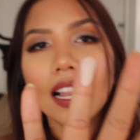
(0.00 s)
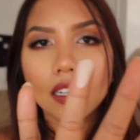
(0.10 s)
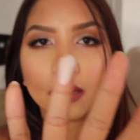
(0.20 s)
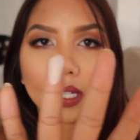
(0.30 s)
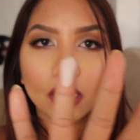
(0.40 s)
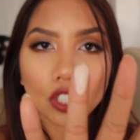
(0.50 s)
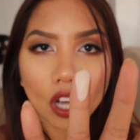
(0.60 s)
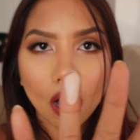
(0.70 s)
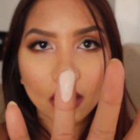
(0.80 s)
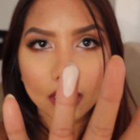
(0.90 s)
little bit
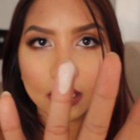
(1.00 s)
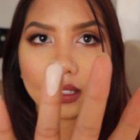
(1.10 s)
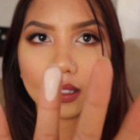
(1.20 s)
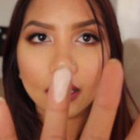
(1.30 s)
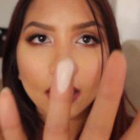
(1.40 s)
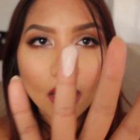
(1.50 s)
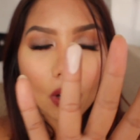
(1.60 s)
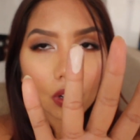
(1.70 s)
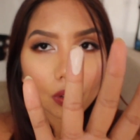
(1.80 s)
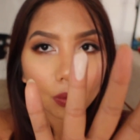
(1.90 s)
chalky,
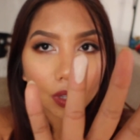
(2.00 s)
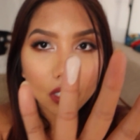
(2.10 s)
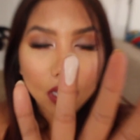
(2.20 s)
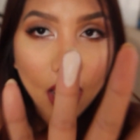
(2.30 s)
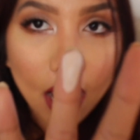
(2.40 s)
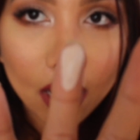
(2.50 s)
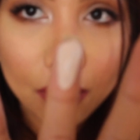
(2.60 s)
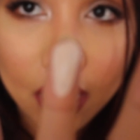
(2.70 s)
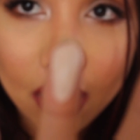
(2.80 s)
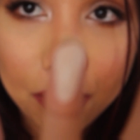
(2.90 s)
which I
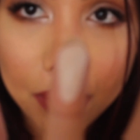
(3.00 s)
am not a